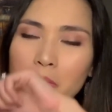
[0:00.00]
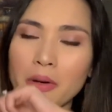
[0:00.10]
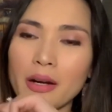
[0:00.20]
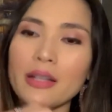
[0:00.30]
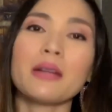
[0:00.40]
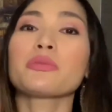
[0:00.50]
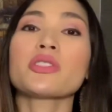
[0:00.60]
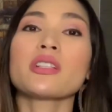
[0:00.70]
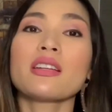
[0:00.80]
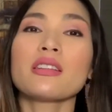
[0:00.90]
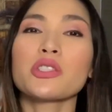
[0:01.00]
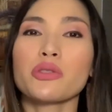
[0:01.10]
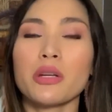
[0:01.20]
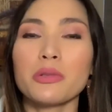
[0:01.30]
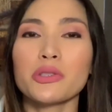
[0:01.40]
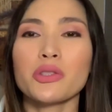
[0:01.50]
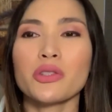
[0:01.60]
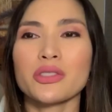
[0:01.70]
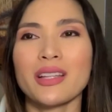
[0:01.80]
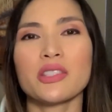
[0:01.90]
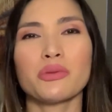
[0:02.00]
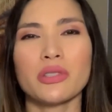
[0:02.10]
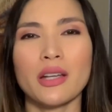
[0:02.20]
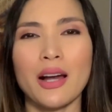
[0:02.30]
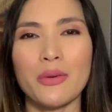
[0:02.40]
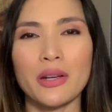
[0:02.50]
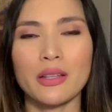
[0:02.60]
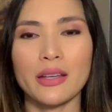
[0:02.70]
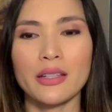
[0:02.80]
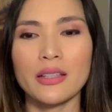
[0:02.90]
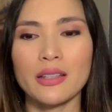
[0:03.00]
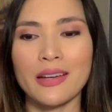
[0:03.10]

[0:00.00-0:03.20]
But I'm just gonna describe it to you because that's really how I like it.